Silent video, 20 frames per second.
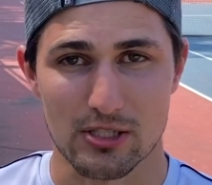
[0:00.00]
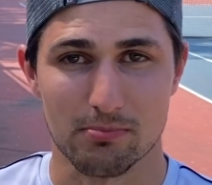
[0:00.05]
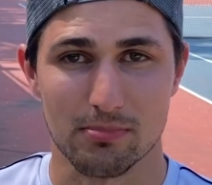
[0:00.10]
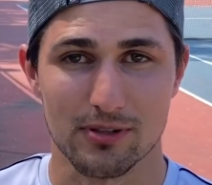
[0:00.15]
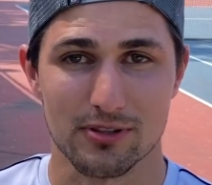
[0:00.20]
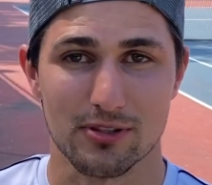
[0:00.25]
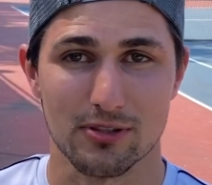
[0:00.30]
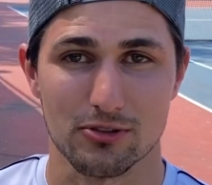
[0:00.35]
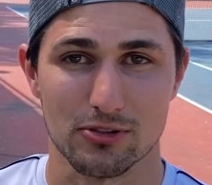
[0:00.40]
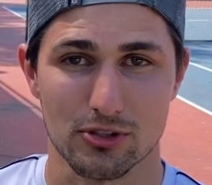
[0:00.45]
they
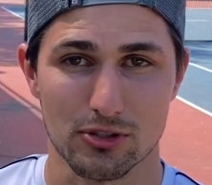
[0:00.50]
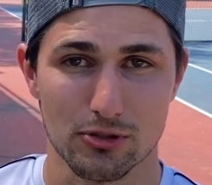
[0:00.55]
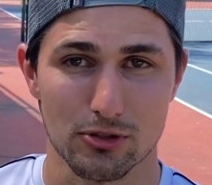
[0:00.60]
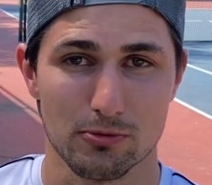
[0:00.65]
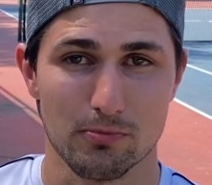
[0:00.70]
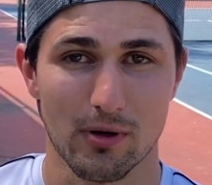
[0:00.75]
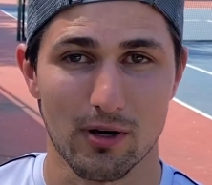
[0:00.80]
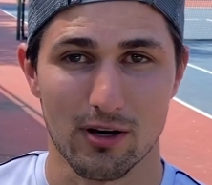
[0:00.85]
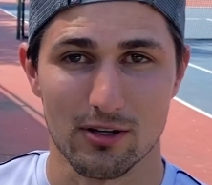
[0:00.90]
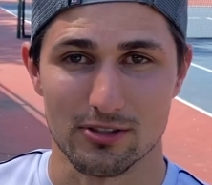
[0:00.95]
put those
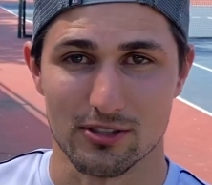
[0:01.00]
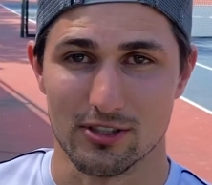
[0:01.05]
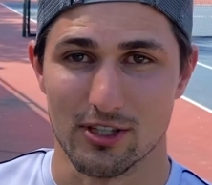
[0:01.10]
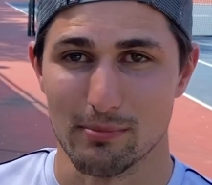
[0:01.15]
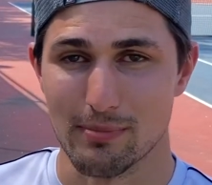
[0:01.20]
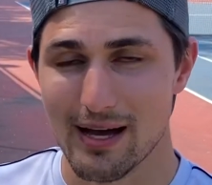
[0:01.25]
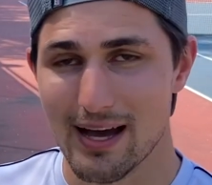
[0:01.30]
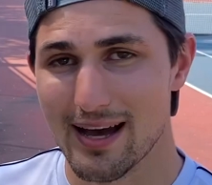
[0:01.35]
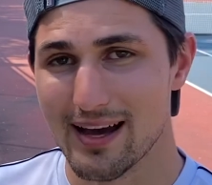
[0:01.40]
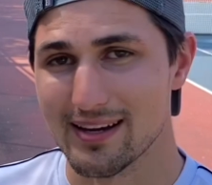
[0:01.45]
used balls in
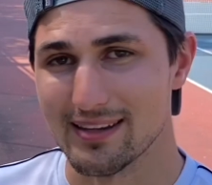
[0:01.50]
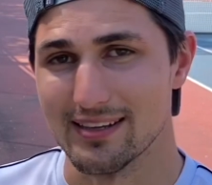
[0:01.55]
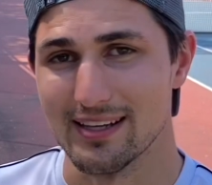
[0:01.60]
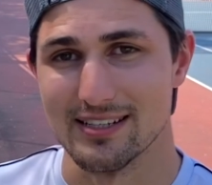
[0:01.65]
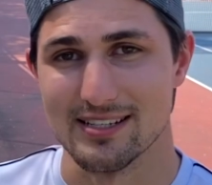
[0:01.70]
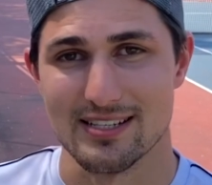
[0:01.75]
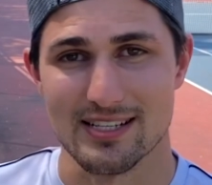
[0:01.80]
their bag and they